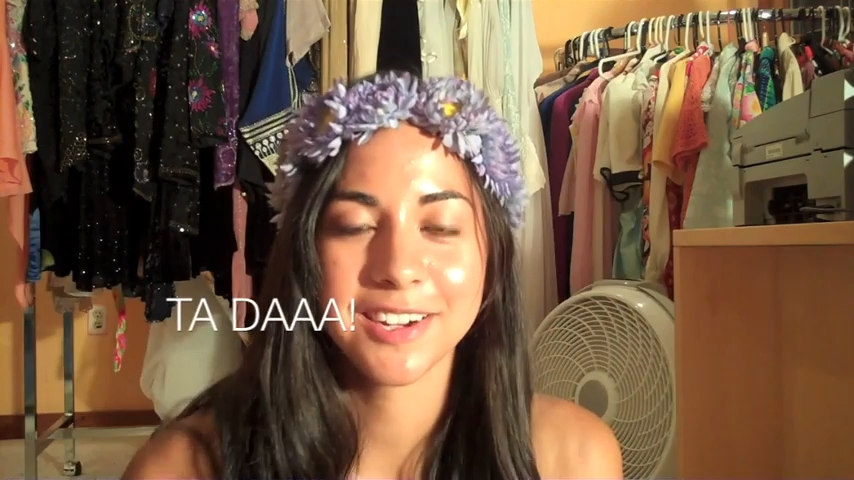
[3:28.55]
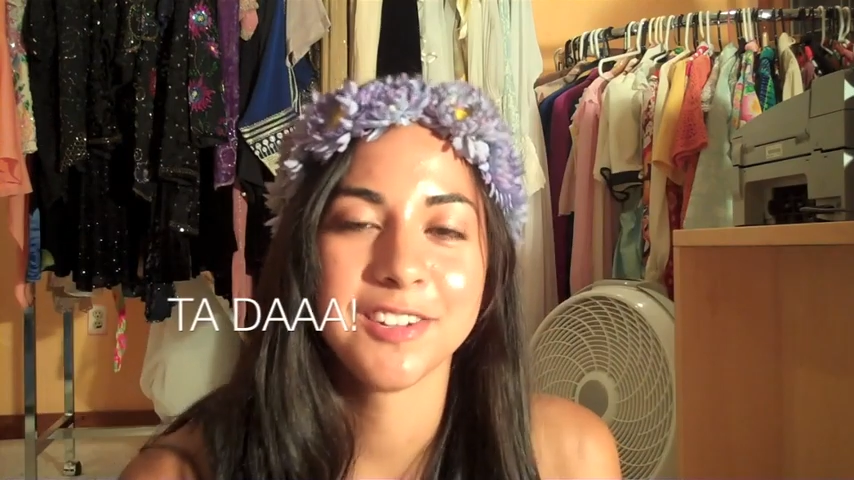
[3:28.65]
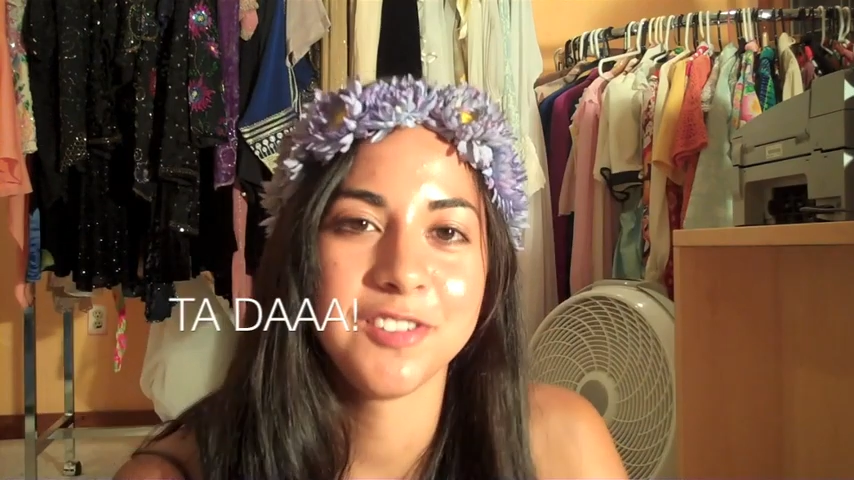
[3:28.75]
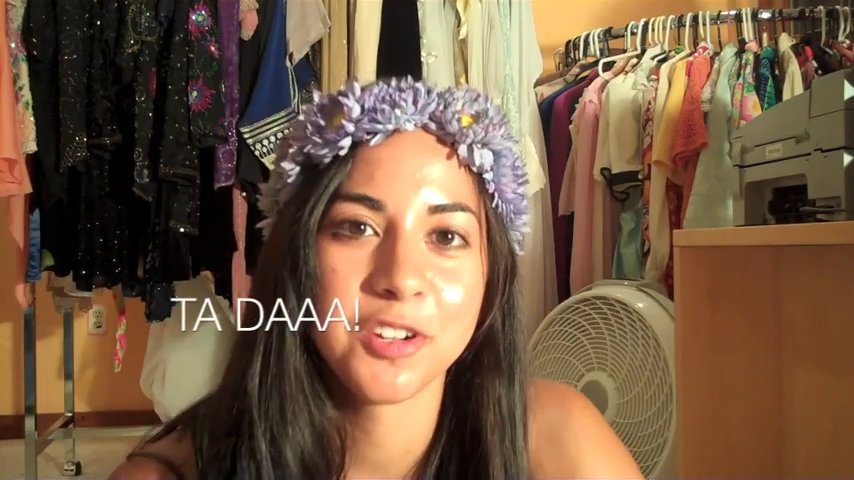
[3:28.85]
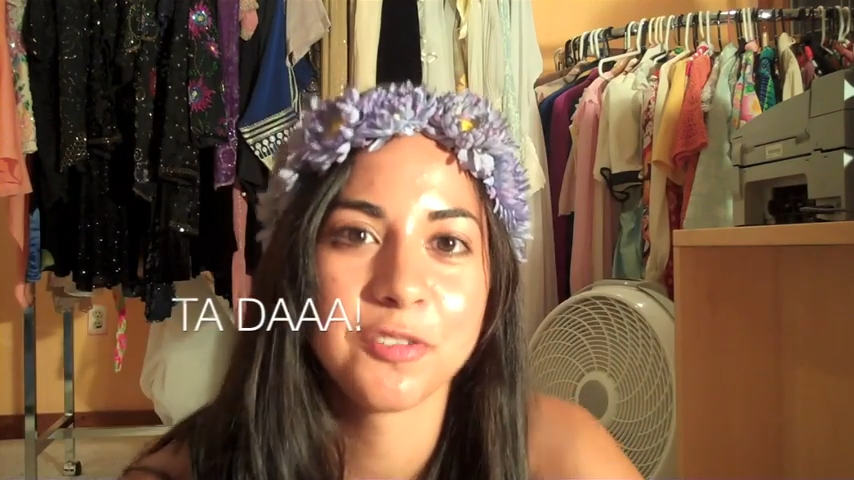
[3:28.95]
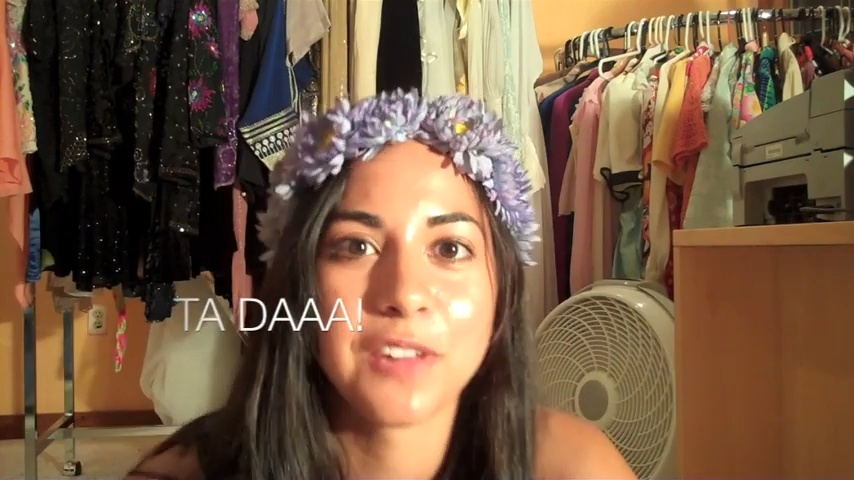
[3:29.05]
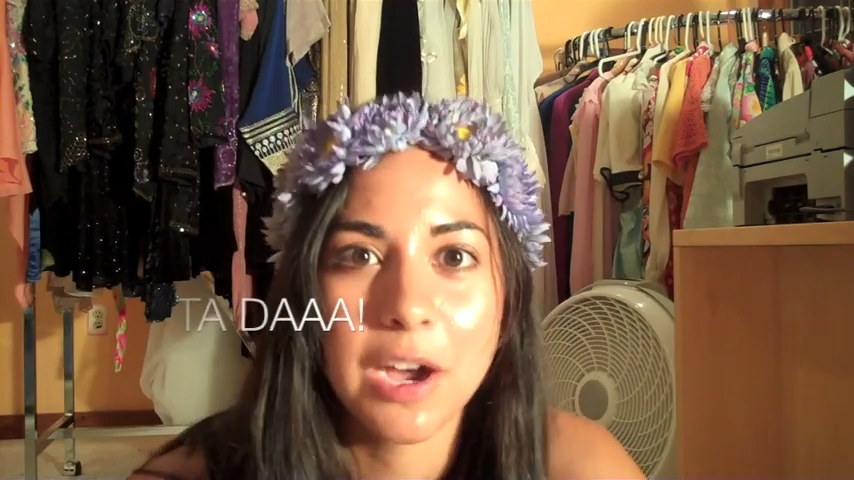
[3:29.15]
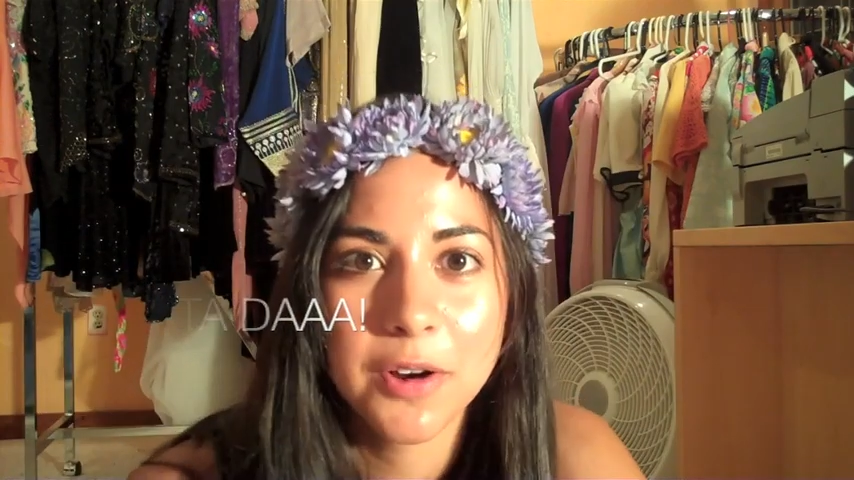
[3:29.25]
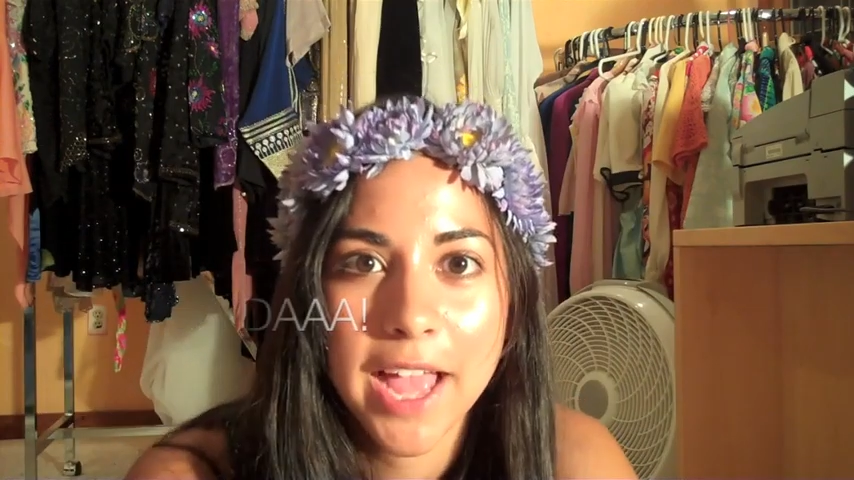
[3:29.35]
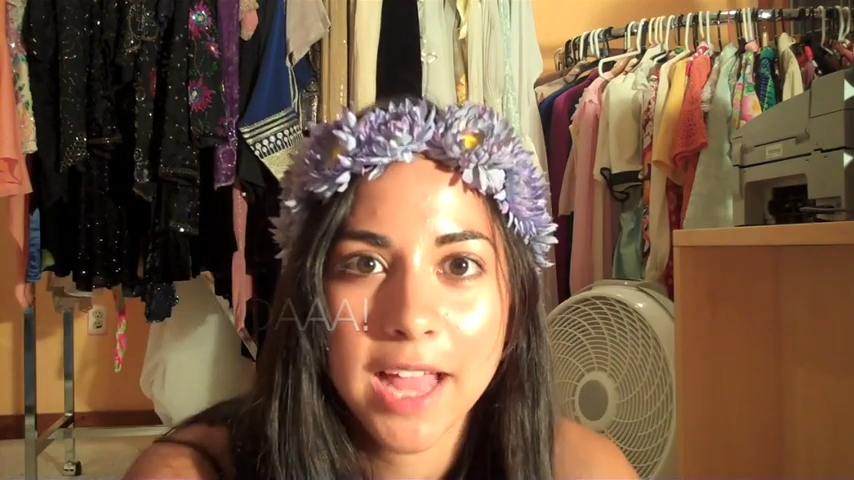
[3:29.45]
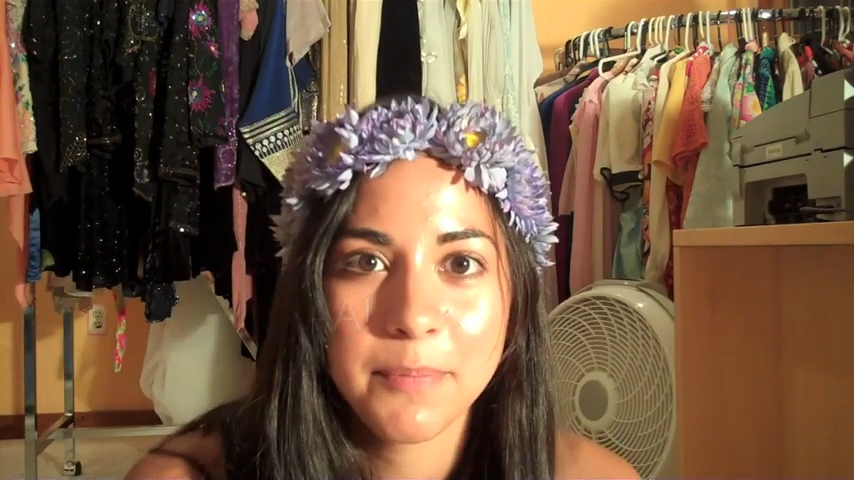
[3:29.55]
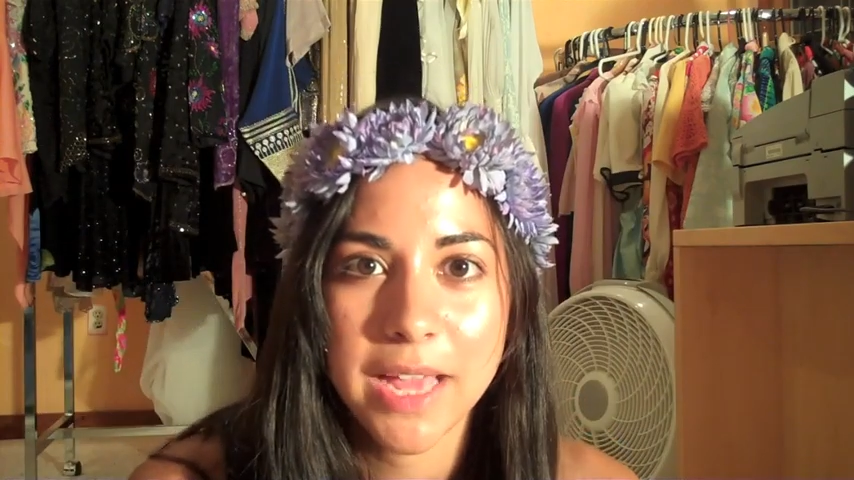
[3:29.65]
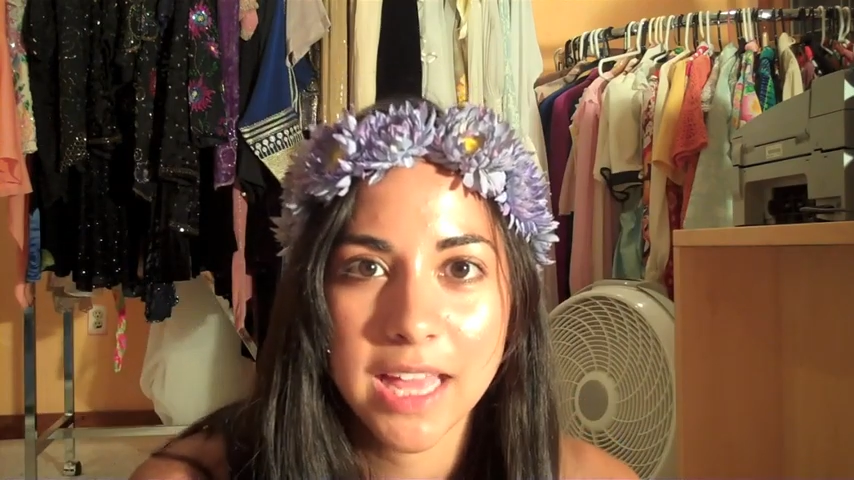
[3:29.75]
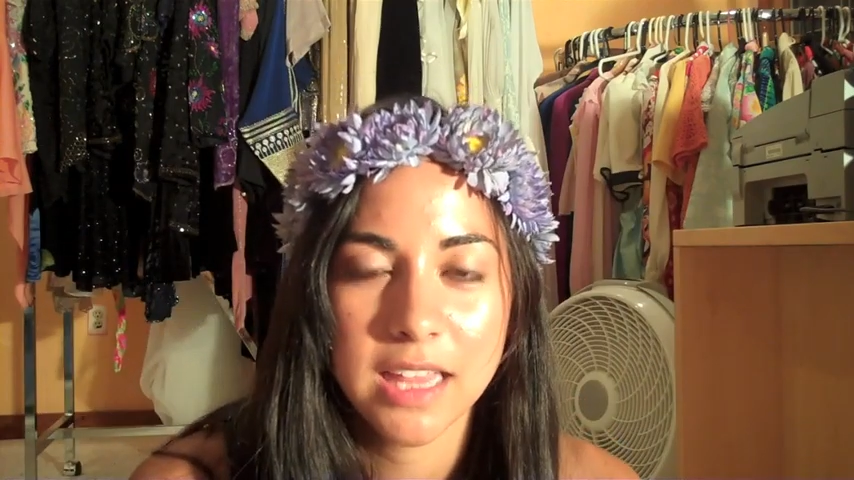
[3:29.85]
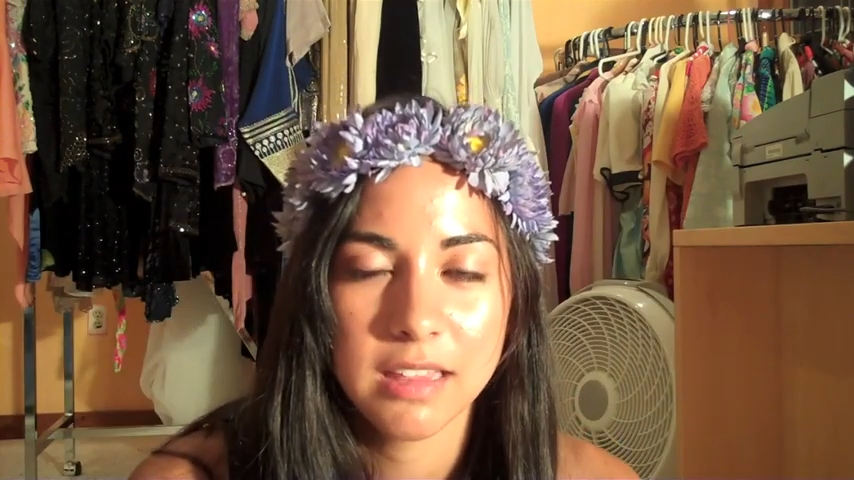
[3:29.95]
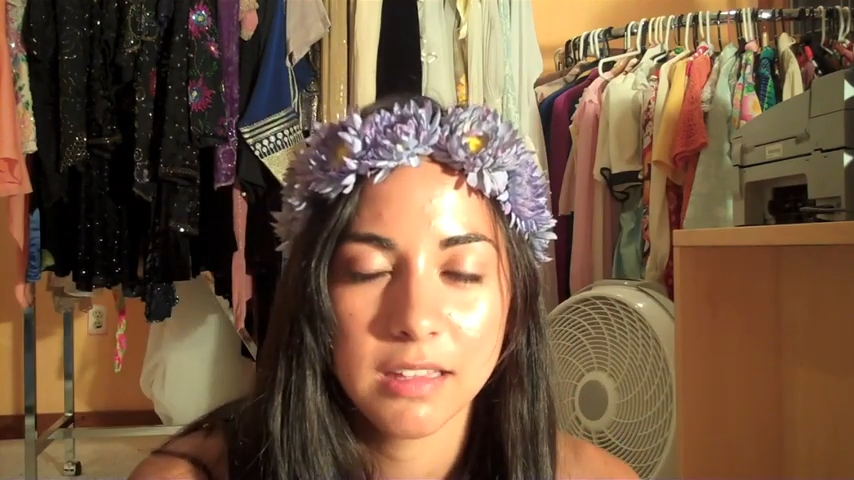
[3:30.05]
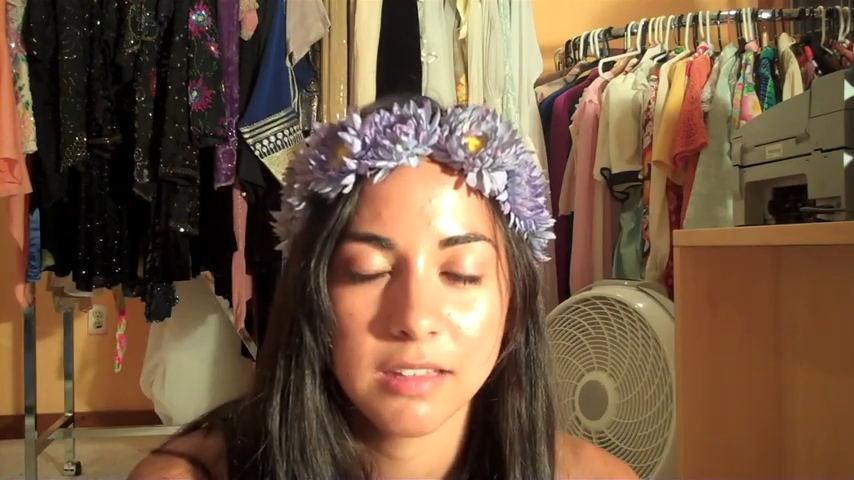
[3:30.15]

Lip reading: There's your flower headband.